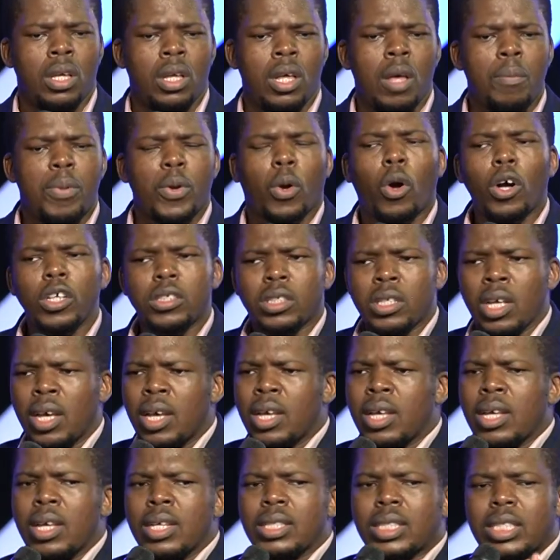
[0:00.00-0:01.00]
Because
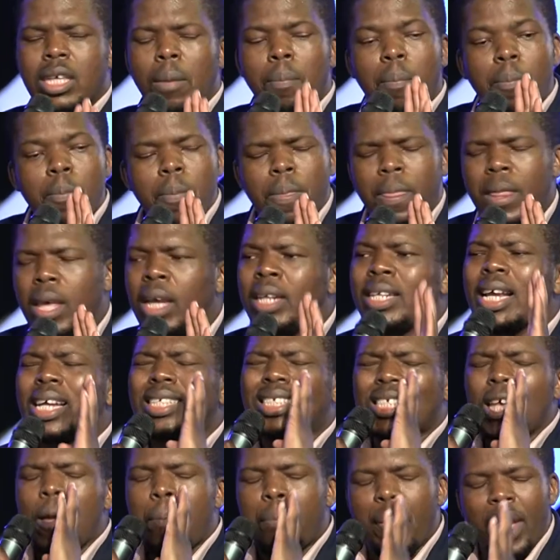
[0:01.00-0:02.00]
into
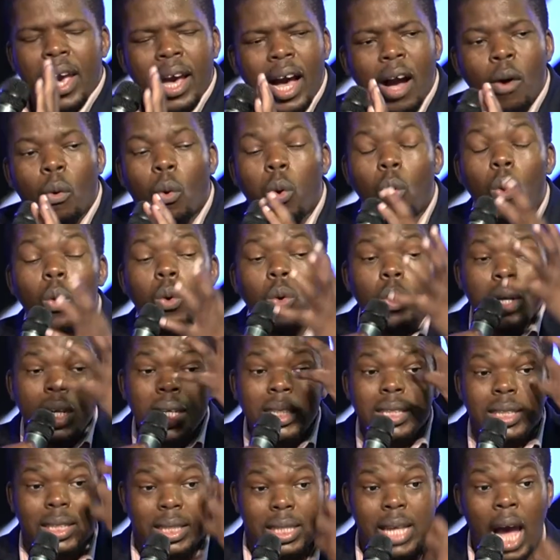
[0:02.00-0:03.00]
esiyibheka kakhulu,
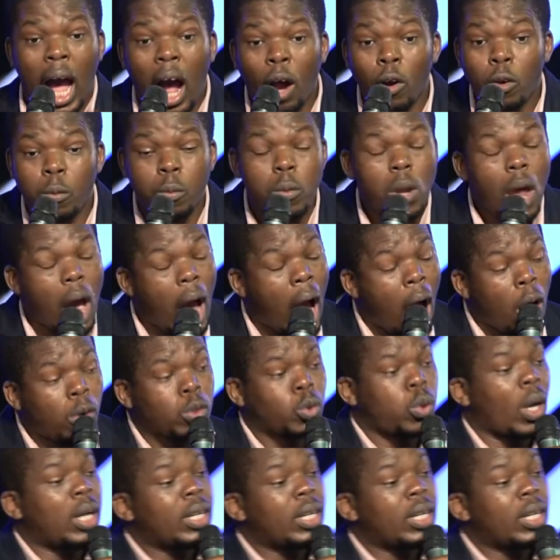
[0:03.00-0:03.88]
it's the outward